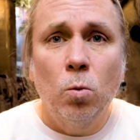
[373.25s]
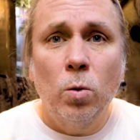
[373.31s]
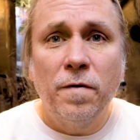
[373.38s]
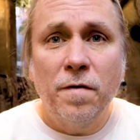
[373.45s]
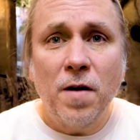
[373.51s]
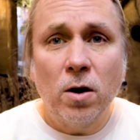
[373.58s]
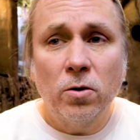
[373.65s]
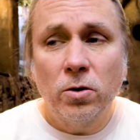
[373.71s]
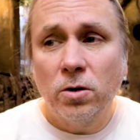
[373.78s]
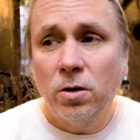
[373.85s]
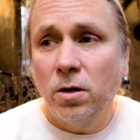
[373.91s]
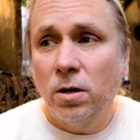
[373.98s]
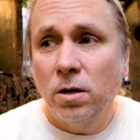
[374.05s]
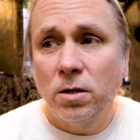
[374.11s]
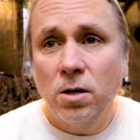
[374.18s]
we found
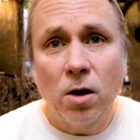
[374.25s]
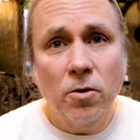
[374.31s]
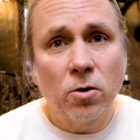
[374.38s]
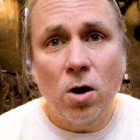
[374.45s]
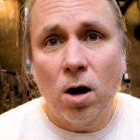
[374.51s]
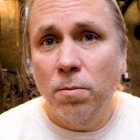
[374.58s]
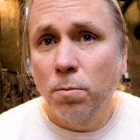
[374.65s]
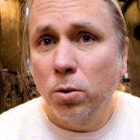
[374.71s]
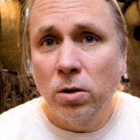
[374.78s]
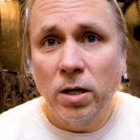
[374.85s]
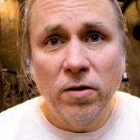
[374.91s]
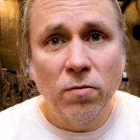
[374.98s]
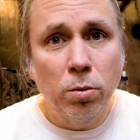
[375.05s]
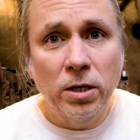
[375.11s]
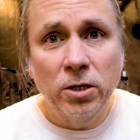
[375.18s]
another
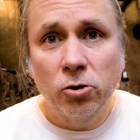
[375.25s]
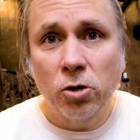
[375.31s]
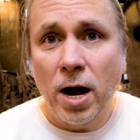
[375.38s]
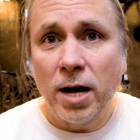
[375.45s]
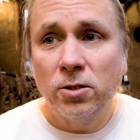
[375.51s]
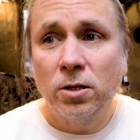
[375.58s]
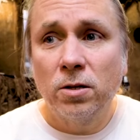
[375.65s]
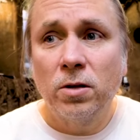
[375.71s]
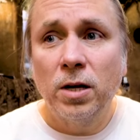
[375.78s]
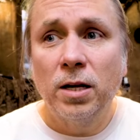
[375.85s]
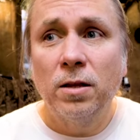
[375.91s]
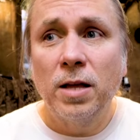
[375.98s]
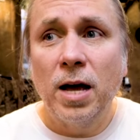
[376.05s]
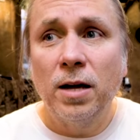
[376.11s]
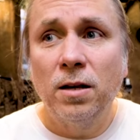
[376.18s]
unbelievably tragic
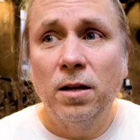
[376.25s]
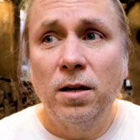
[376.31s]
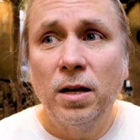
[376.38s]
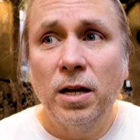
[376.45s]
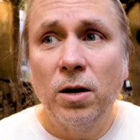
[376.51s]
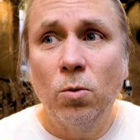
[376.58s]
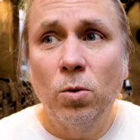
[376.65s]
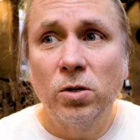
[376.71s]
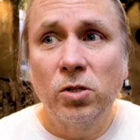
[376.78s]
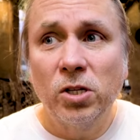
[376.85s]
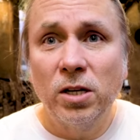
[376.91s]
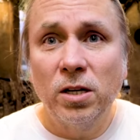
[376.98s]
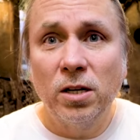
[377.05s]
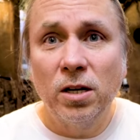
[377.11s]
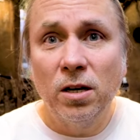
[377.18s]
thing, that it was